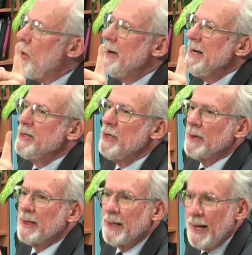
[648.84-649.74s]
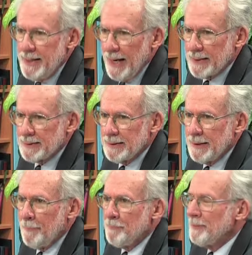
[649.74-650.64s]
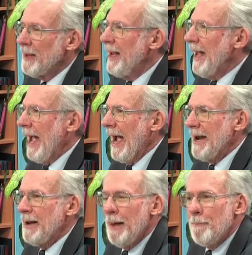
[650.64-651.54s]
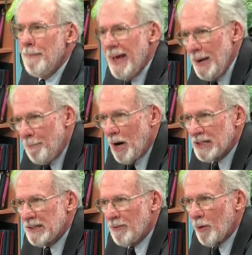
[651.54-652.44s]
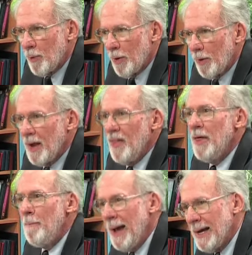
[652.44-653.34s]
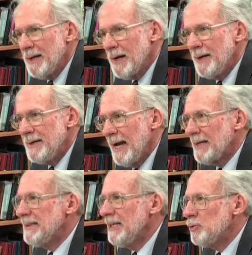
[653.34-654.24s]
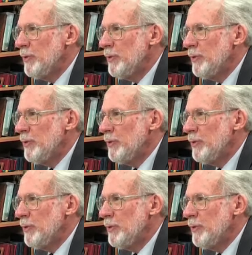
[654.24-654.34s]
we need to look at context. And in many parts of our world, the Meccan context is